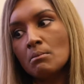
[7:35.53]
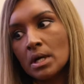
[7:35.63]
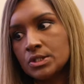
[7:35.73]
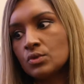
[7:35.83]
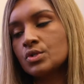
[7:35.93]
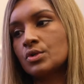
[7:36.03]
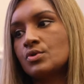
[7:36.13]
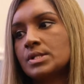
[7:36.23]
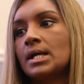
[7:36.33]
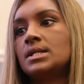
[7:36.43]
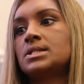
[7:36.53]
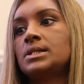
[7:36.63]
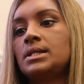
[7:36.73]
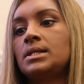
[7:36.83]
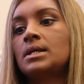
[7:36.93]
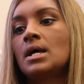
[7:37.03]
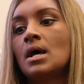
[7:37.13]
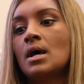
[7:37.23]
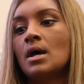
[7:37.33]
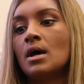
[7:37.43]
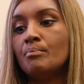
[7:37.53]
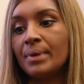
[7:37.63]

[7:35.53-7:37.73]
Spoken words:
My daughter, who's 18, her